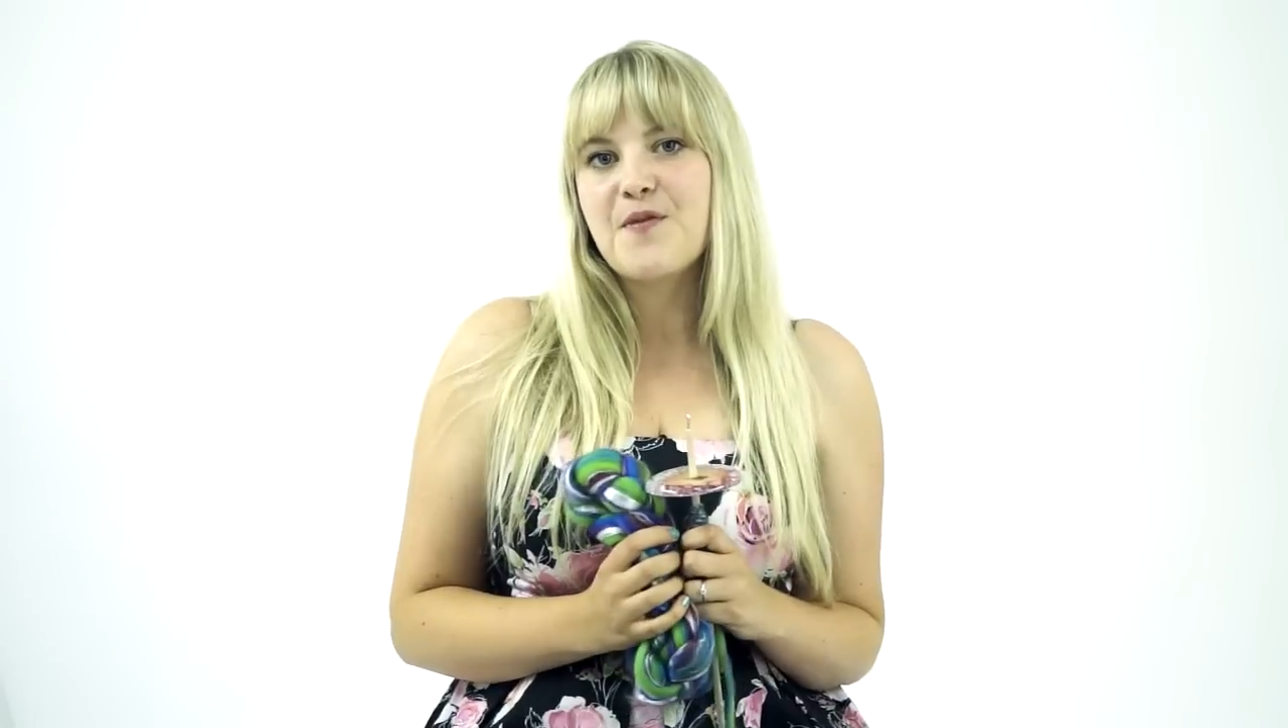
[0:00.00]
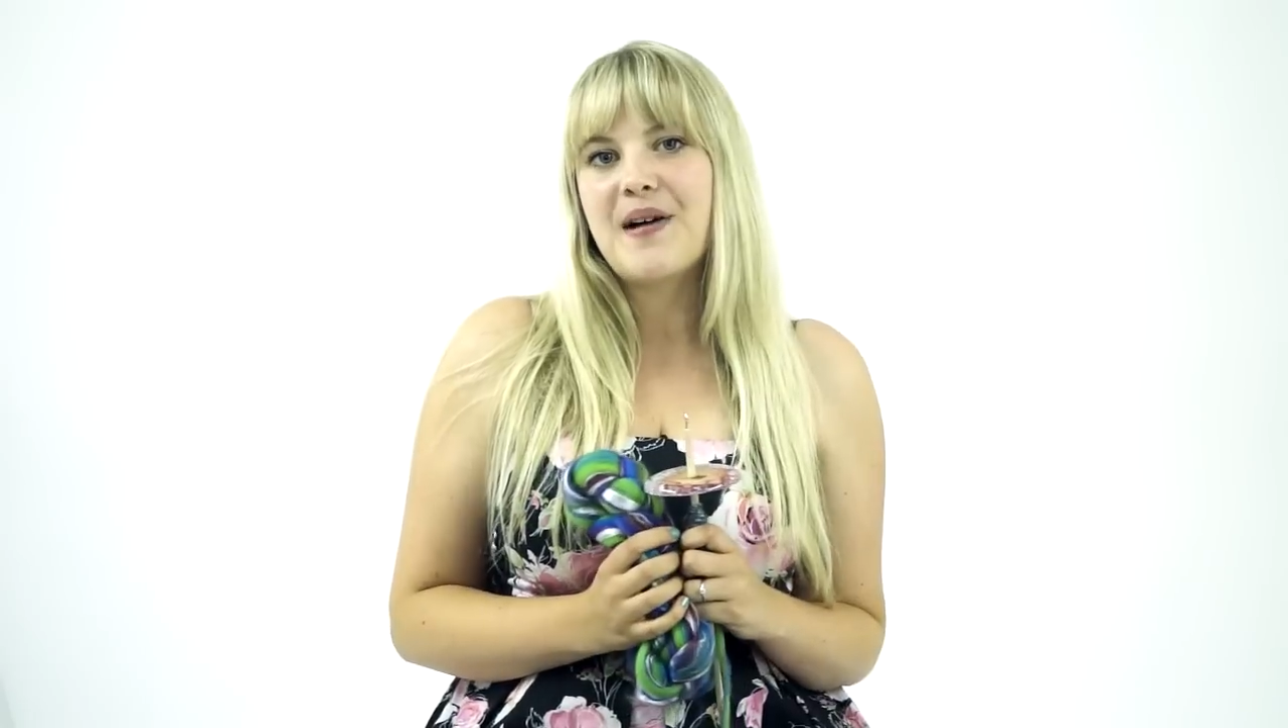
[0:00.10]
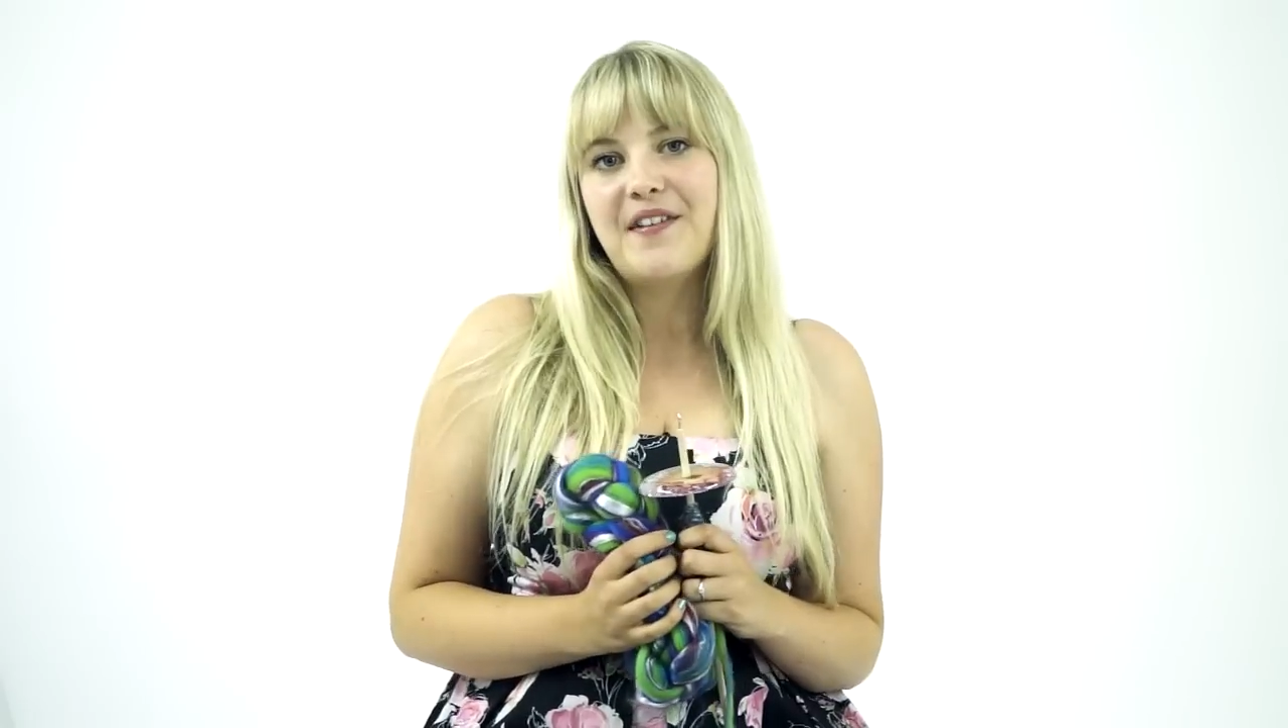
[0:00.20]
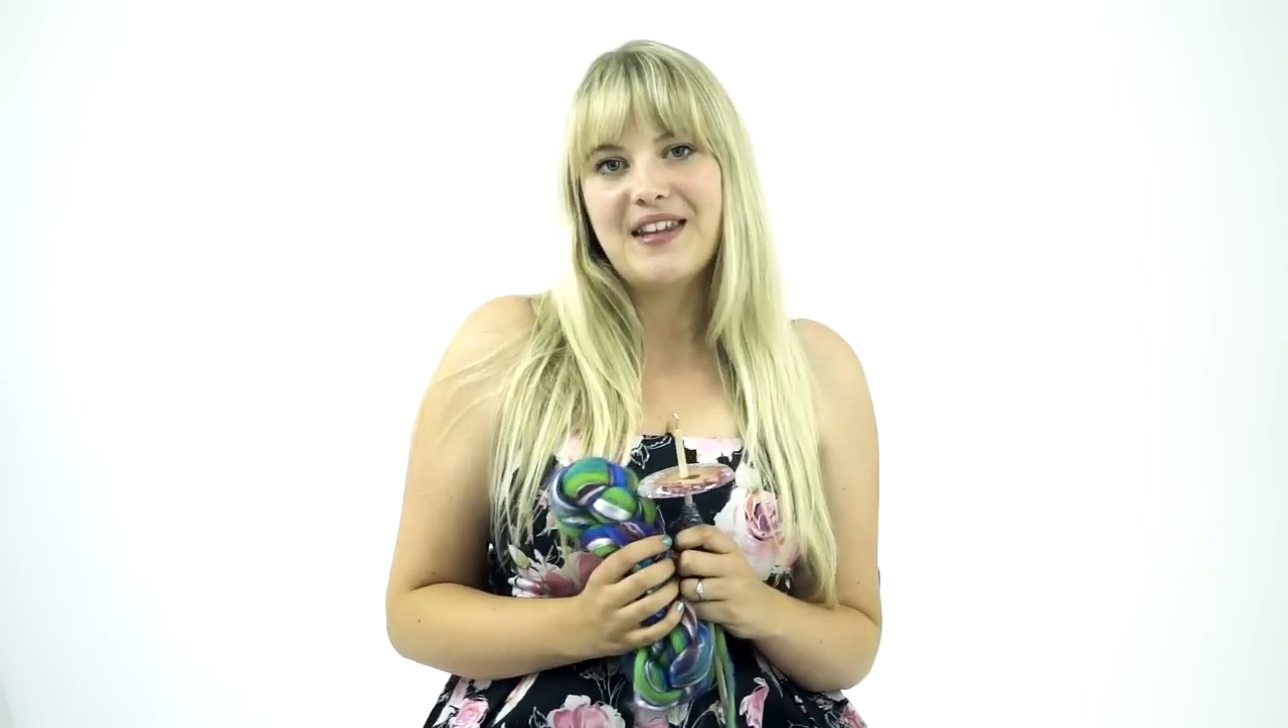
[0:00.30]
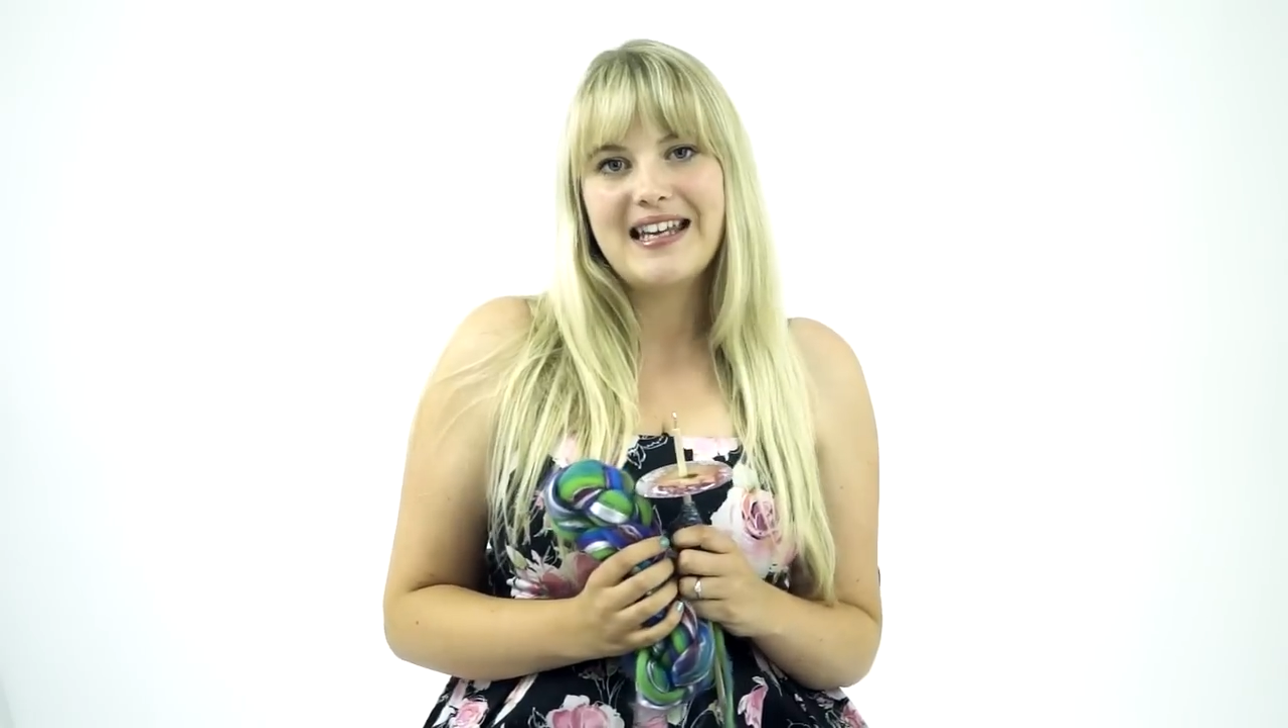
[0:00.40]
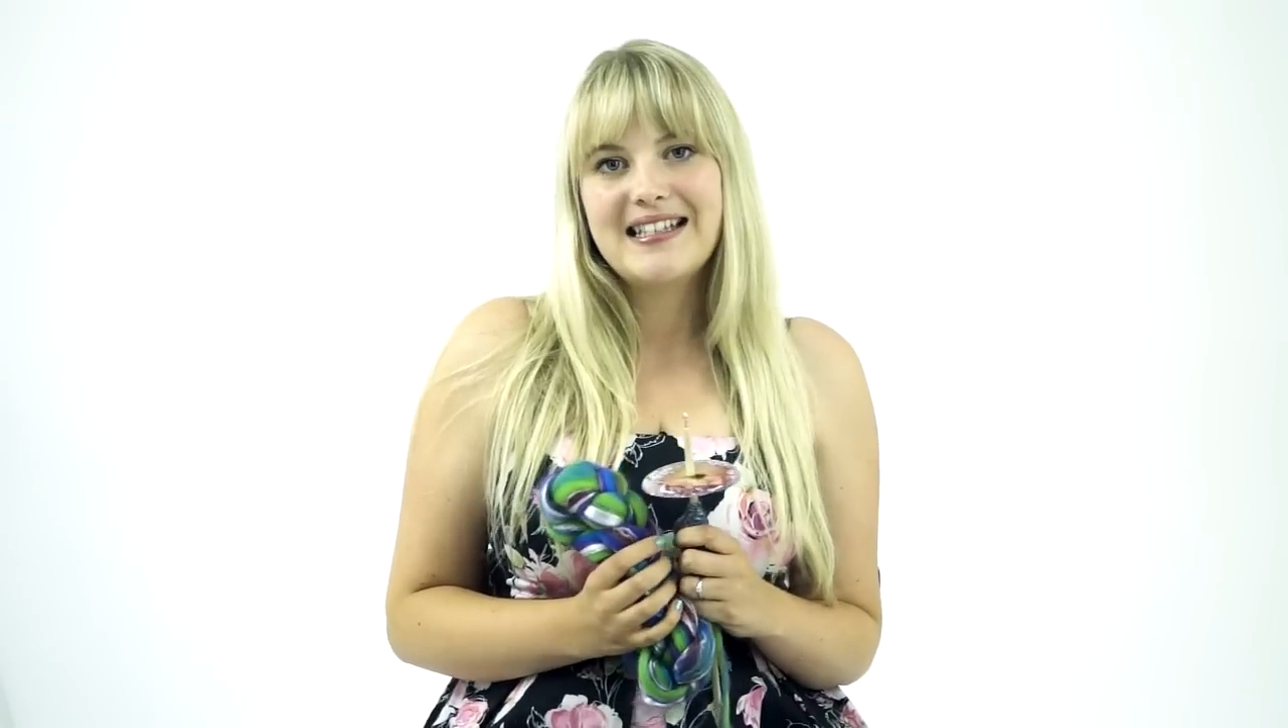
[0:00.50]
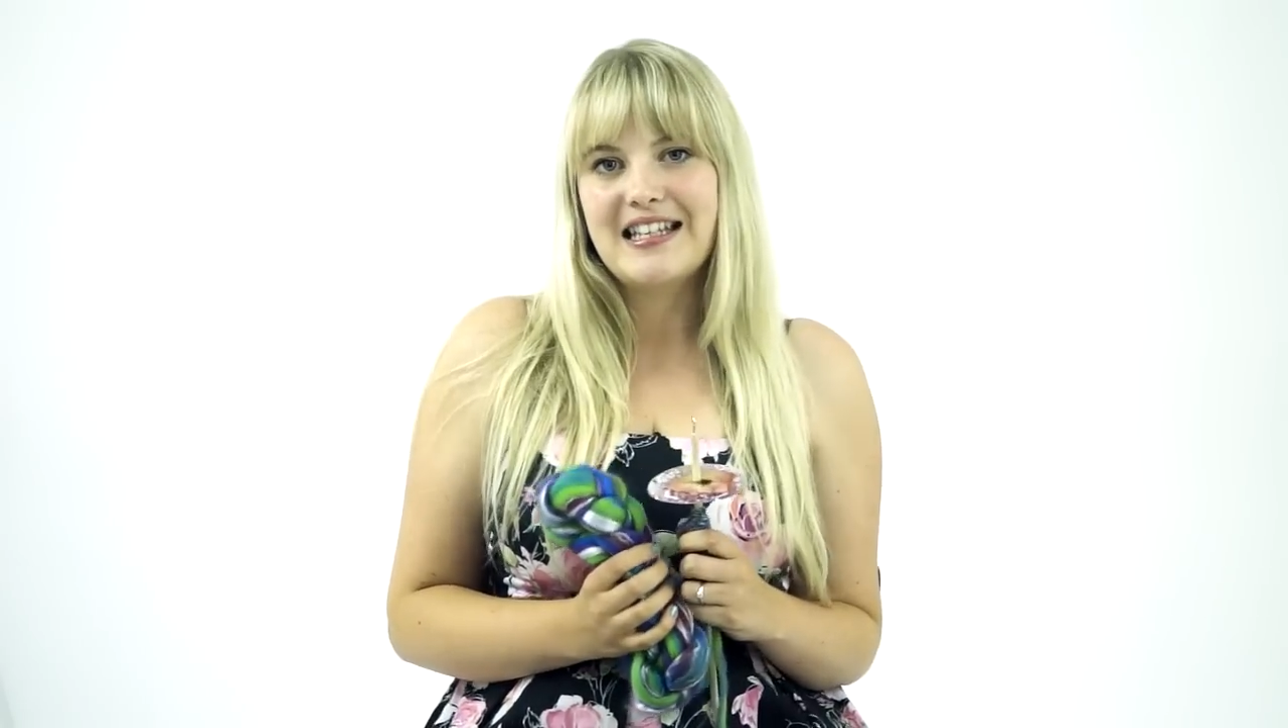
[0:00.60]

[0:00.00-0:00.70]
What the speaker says: about these,